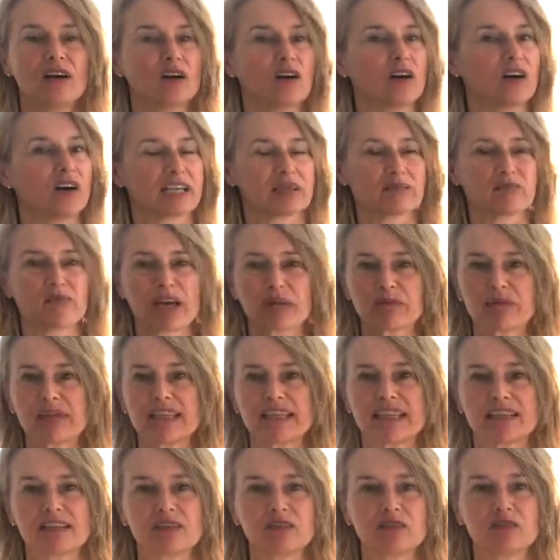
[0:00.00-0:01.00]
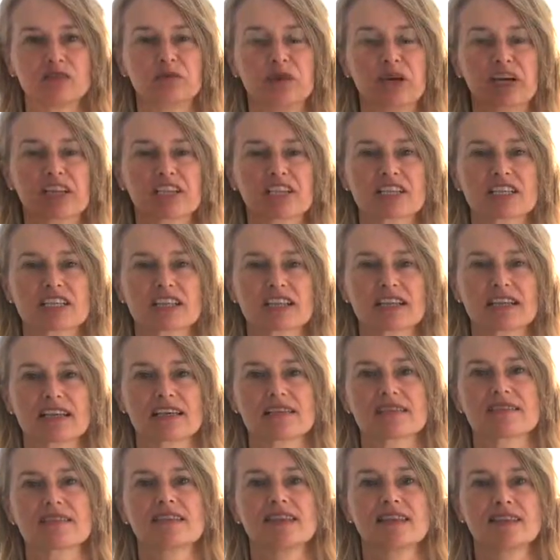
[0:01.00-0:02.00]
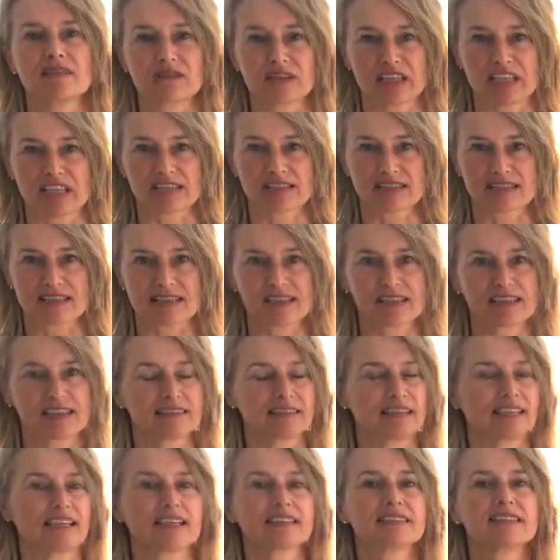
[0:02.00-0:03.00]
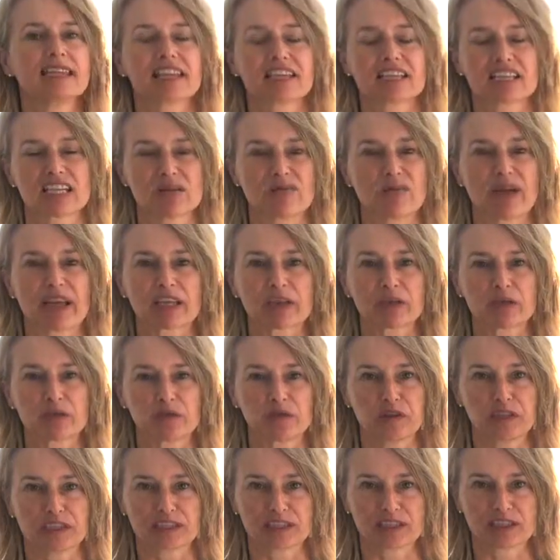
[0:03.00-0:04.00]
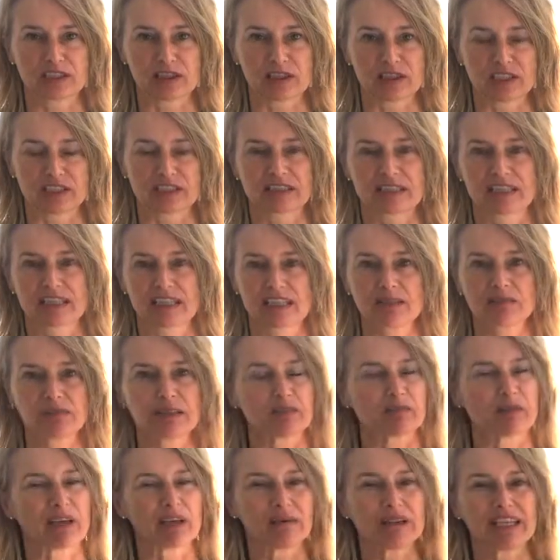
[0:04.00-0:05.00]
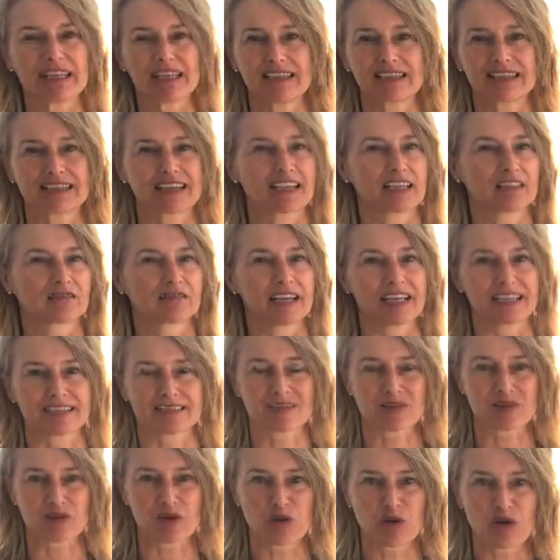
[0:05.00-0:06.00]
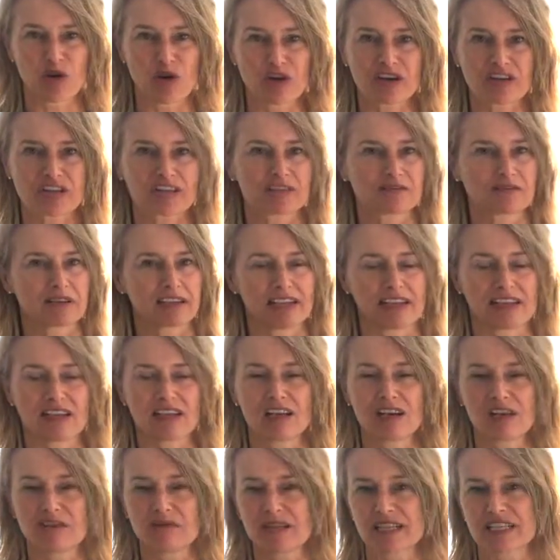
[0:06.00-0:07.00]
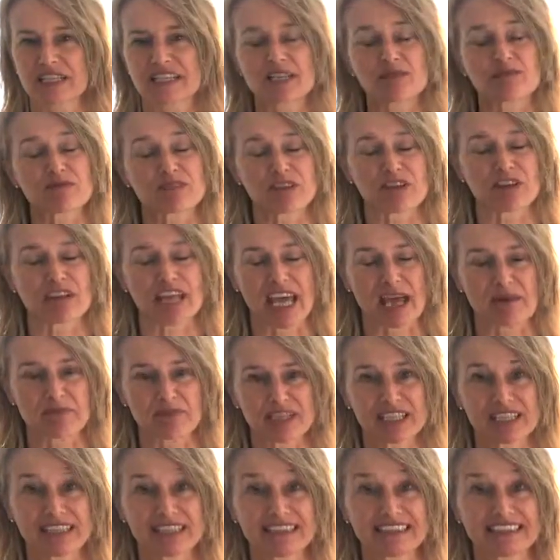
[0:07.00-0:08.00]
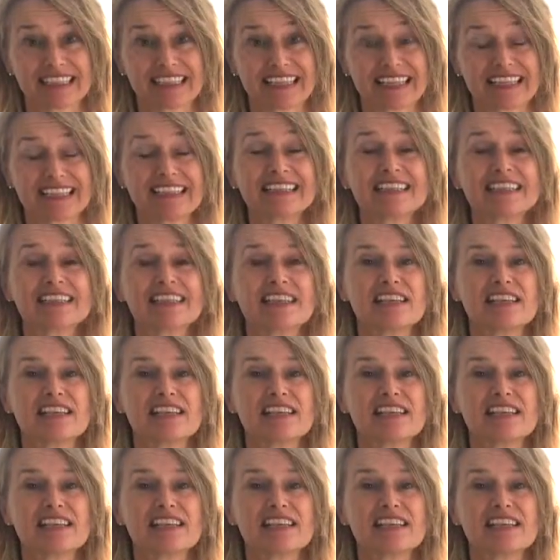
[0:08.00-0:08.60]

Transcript: Or it might be that you watch a series that doesn't actually make you feel good, no? But maybe it kind of has you hooked. You want to know what keeps on happening there.